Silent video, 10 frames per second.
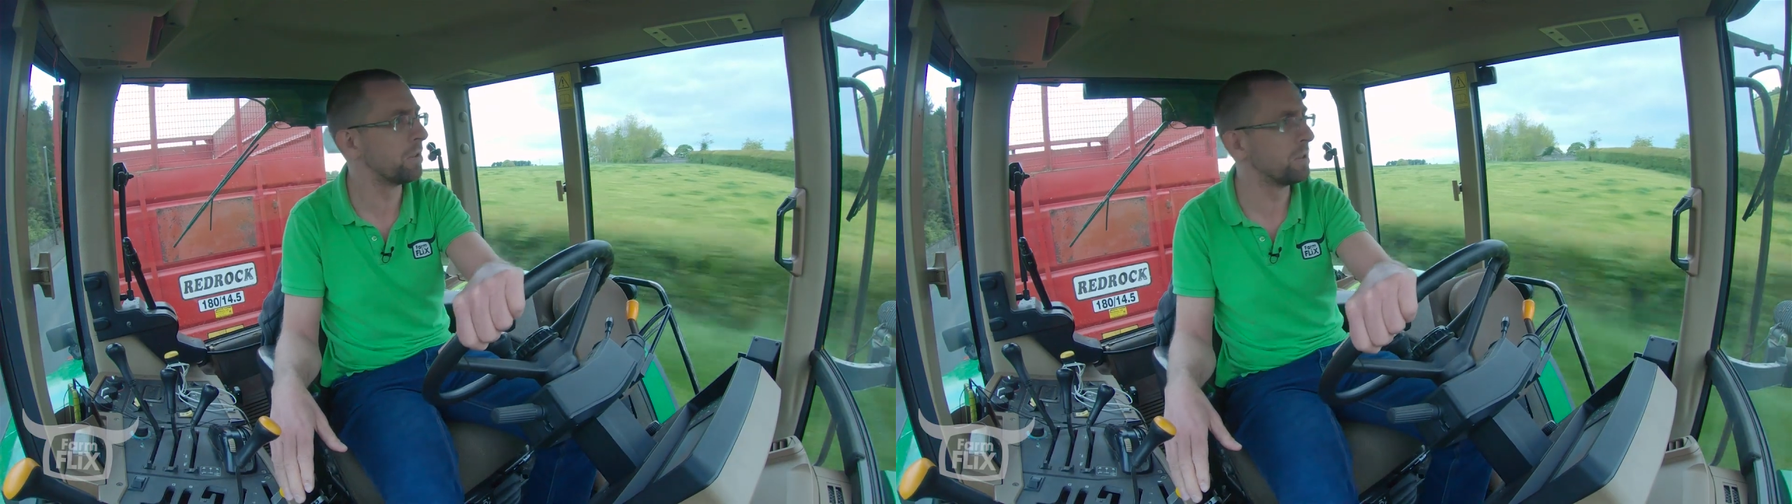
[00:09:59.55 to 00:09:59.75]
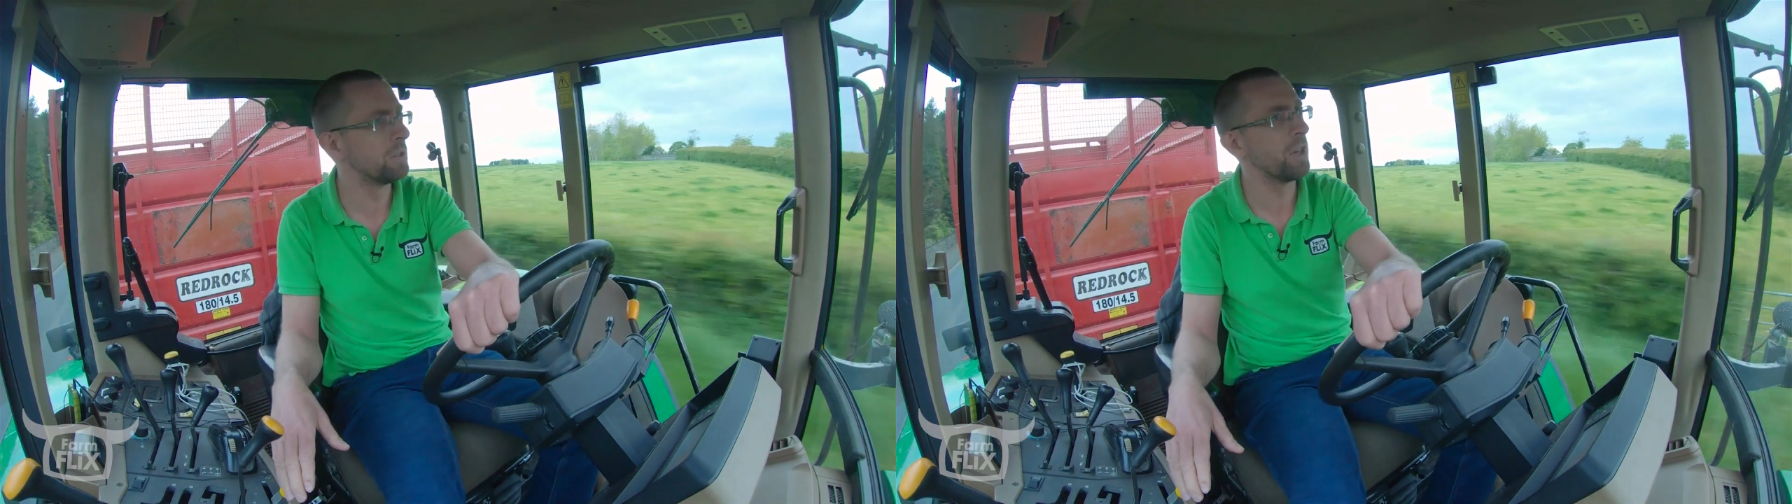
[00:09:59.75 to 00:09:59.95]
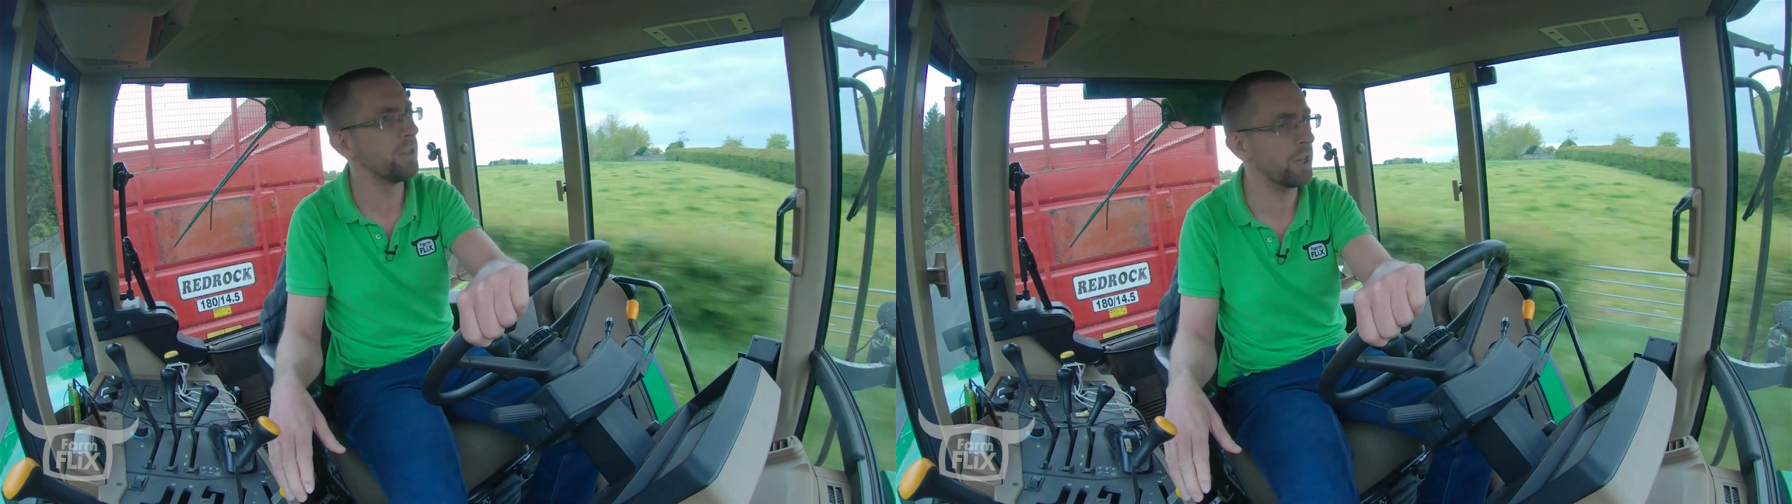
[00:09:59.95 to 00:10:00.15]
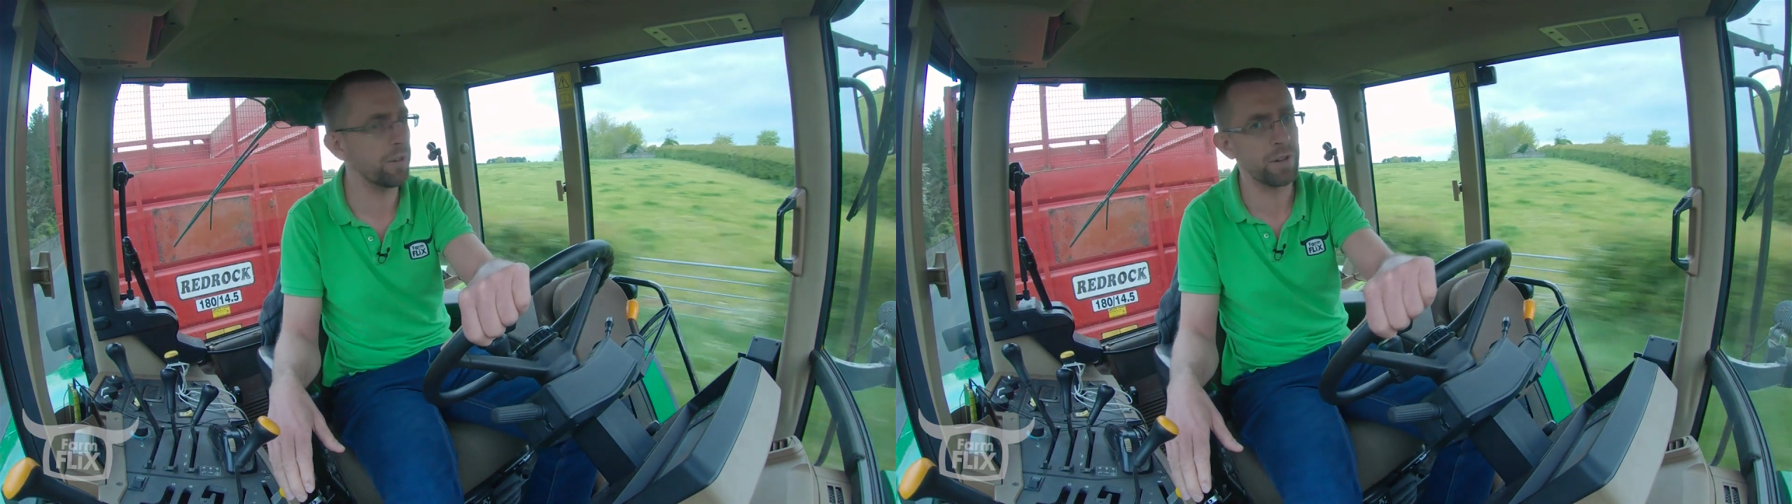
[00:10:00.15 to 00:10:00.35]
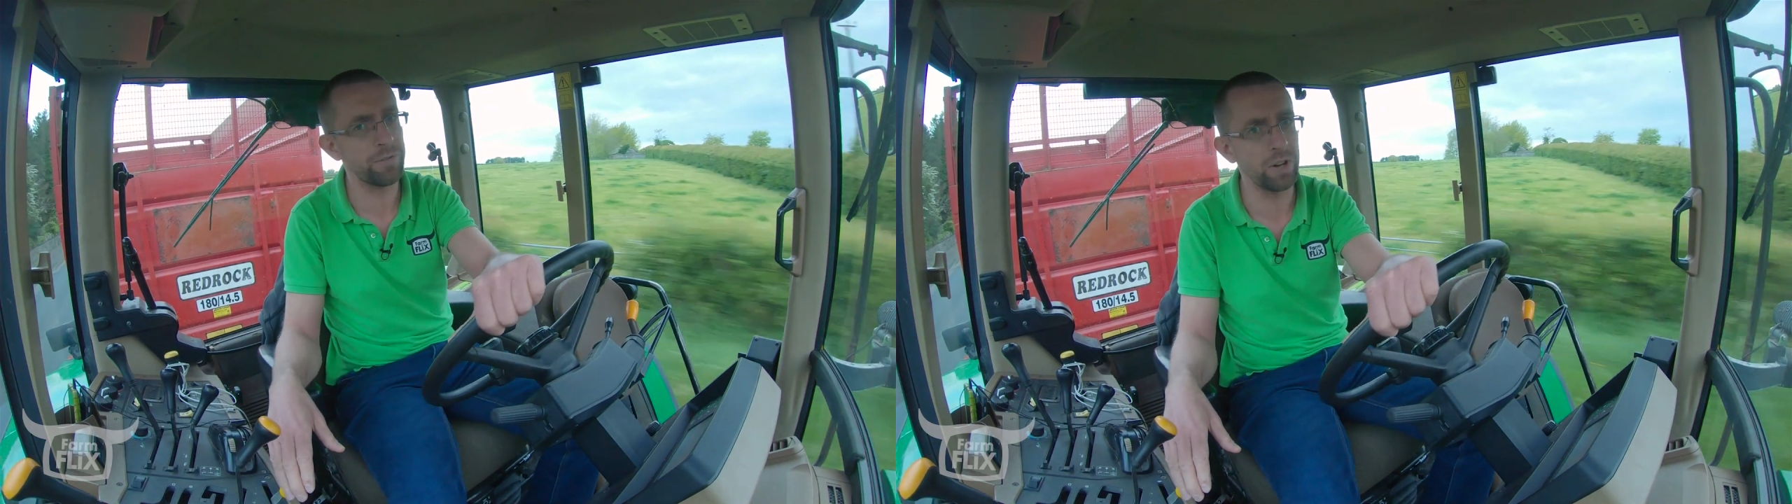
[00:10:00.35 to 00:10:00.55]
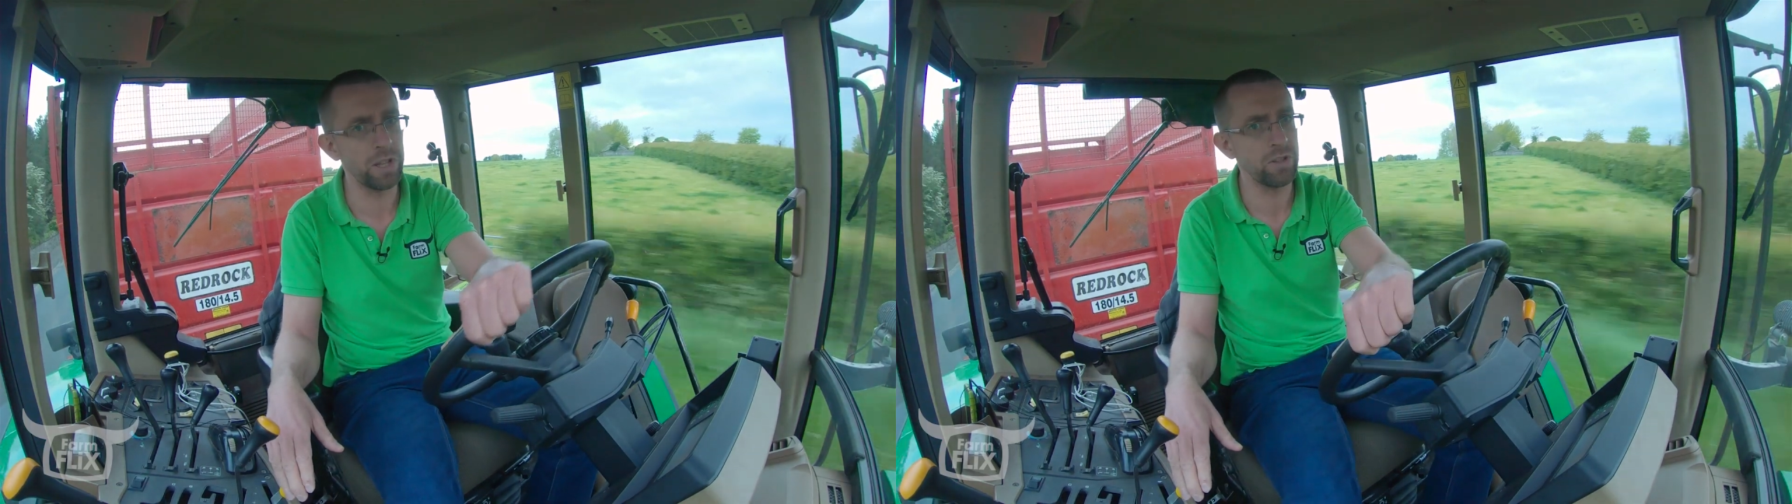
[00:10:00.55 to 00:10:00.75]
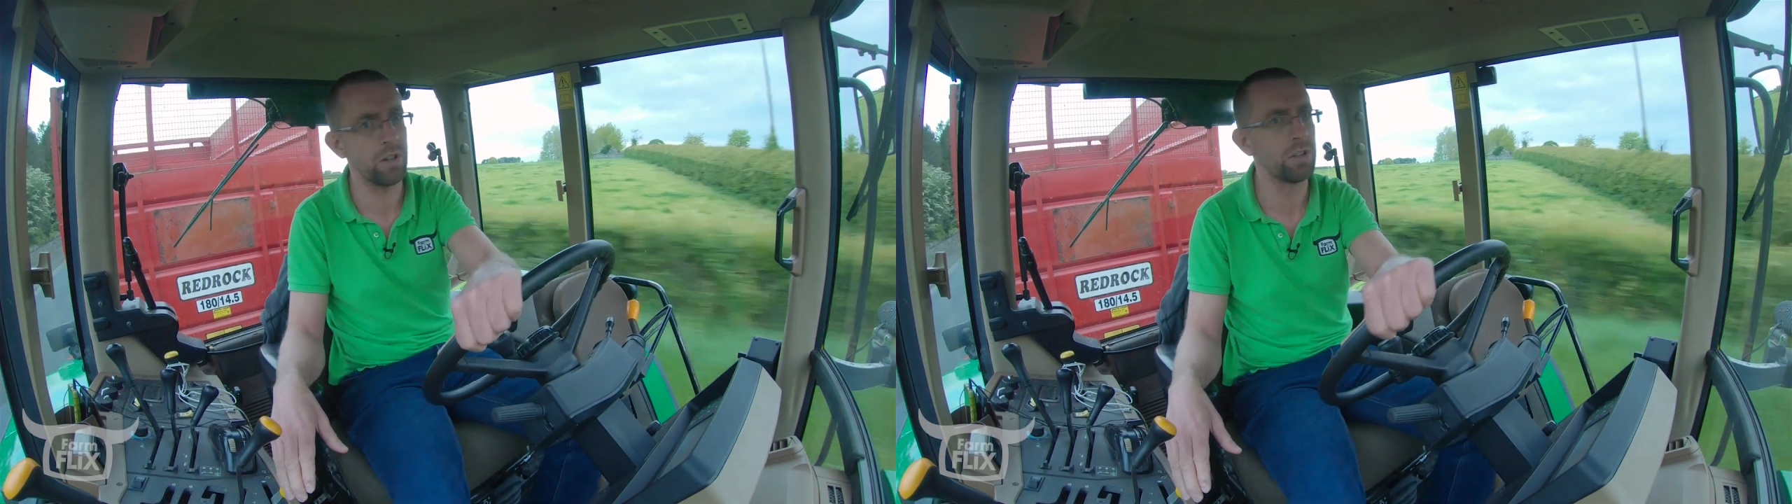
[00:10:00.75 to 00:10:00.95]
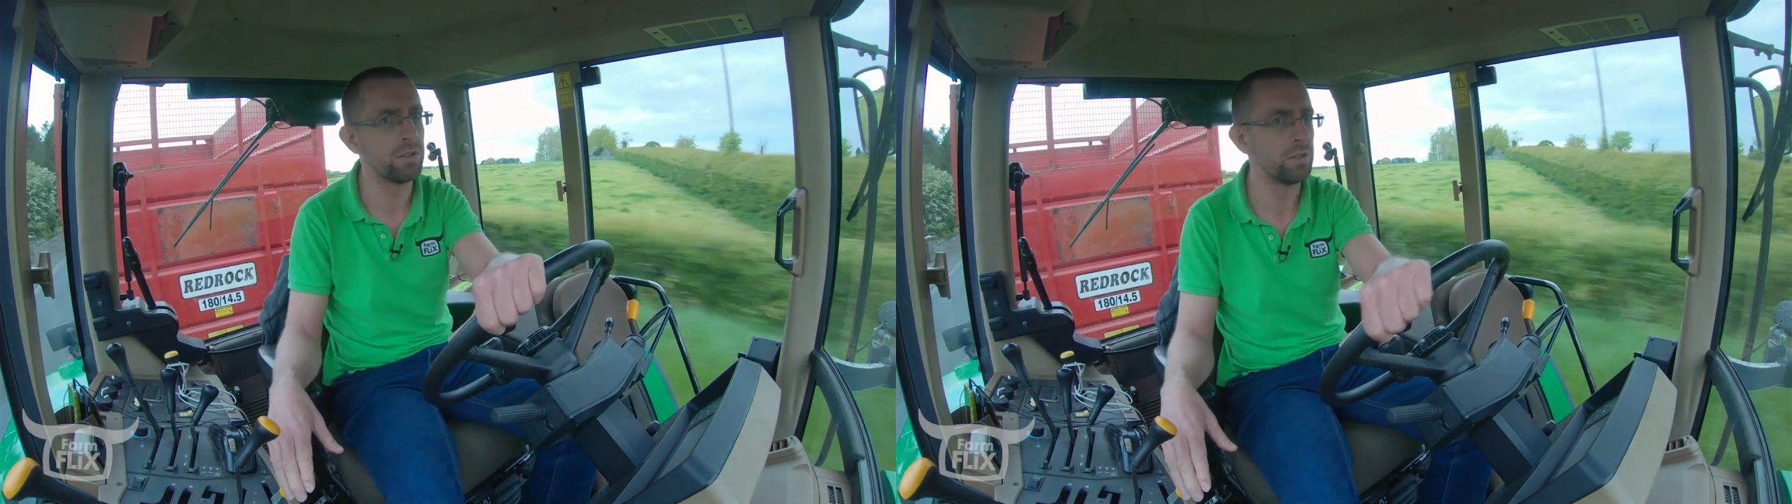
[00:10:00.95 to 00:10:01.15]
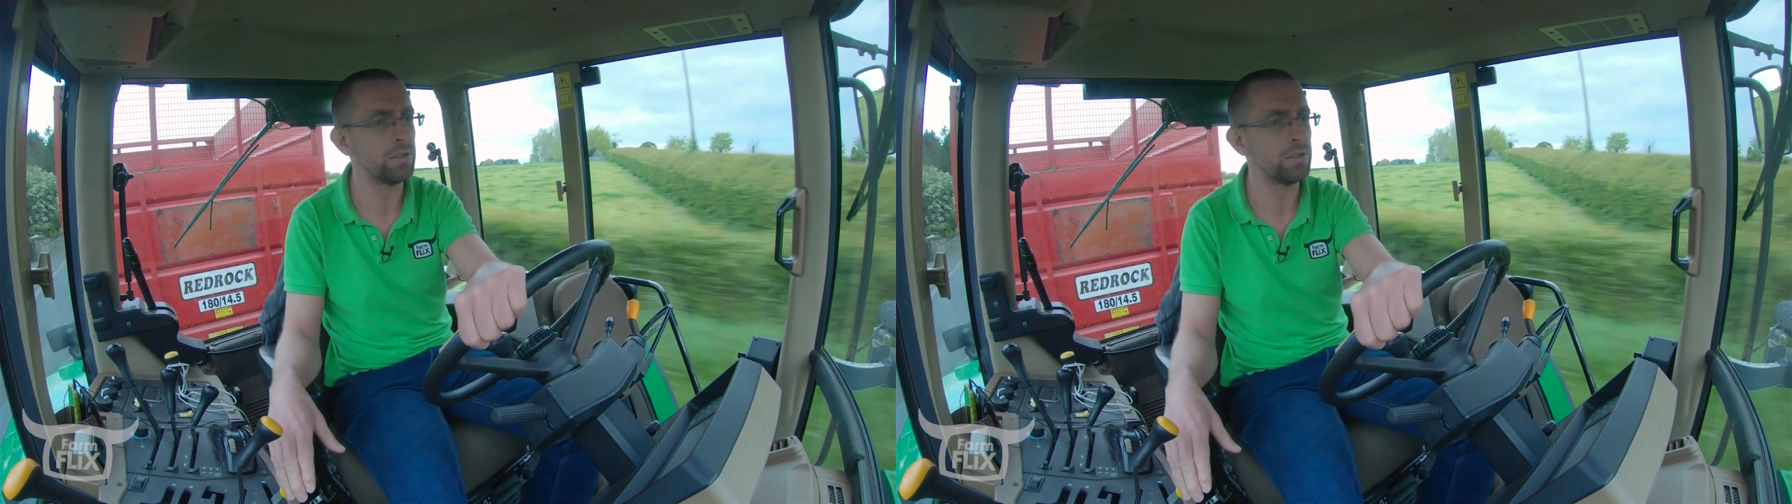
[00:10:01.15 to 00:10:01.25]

I think I've had a fridge on,